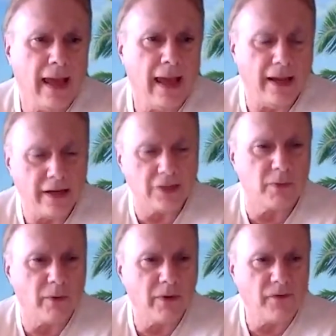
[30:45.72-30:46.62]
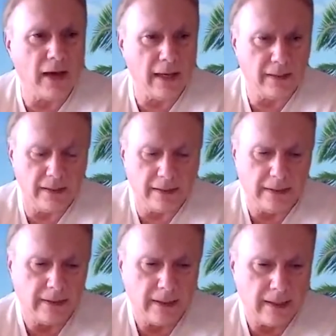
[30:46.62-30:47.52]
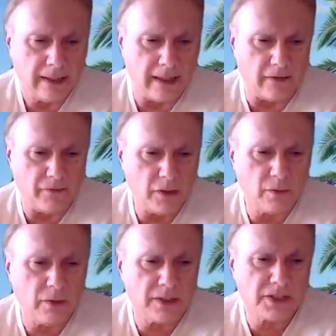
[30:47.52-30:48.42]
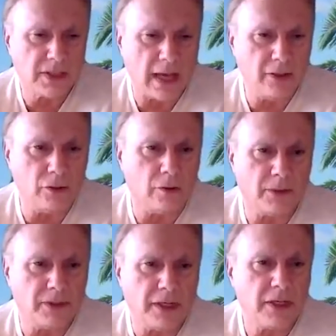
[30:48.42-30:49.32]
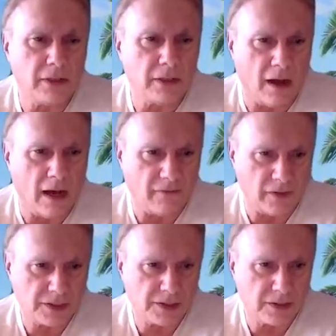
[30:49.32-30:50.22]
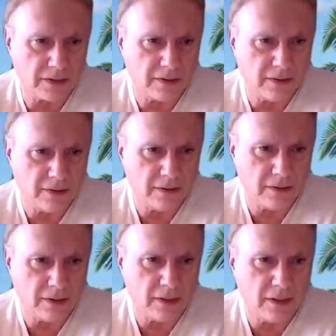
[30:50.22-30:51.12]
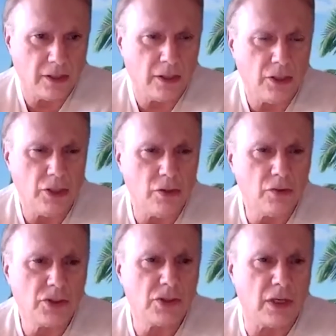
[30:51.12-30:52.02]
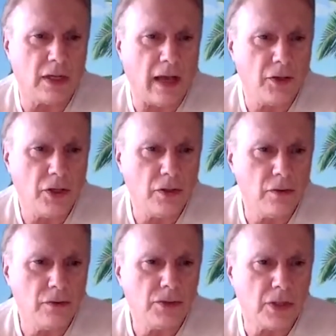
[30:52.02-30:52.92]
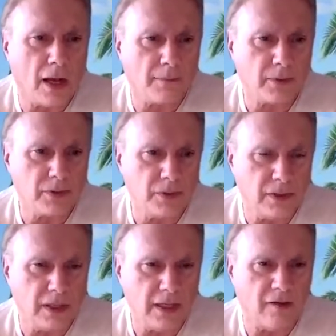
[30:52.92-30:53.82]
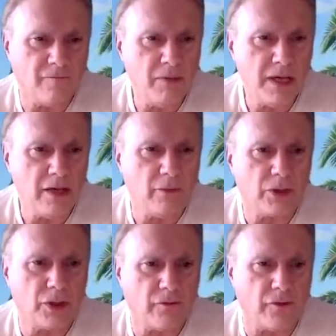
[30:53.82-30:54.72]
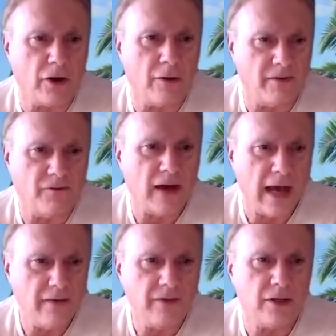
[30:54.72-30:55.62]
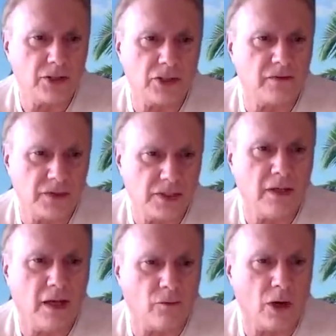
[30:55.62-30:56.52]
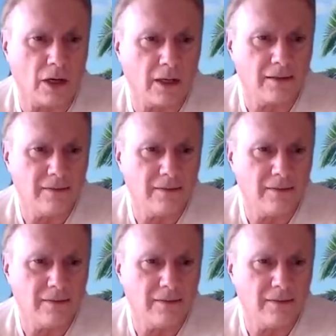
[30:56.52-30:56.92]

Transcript: And here's what we find, that if you were assigned to a particular office, you stood a huge opportunity of being with the firm at 5 years of work.